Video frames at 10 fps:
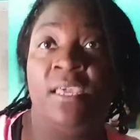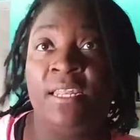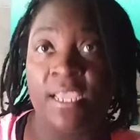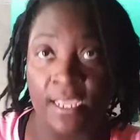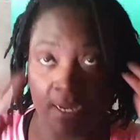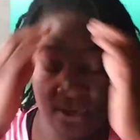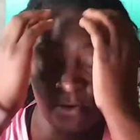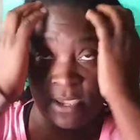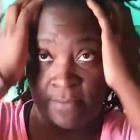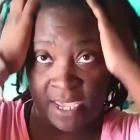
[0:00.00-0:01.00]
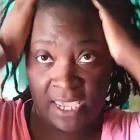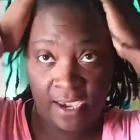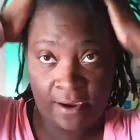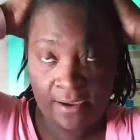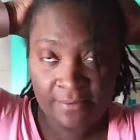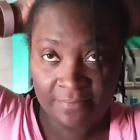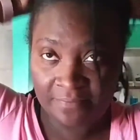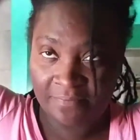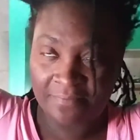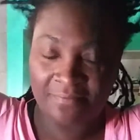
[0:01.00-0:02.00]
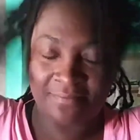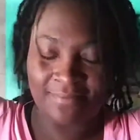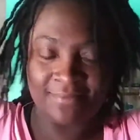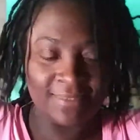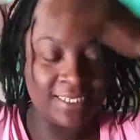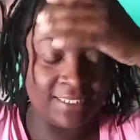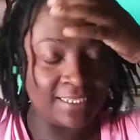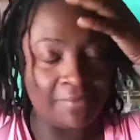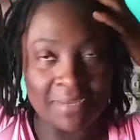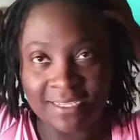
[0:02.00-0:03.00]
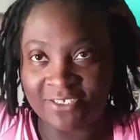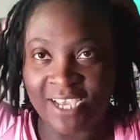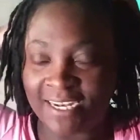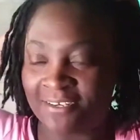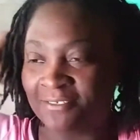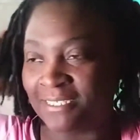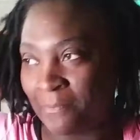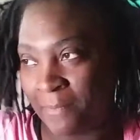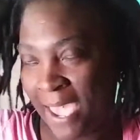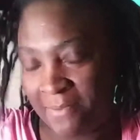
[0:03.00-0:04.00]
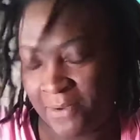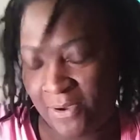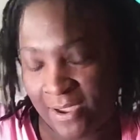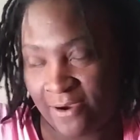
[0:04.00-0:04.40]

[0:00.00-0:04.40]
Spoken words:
And they're going to go in my hair. Because I'm going to try to do some pipe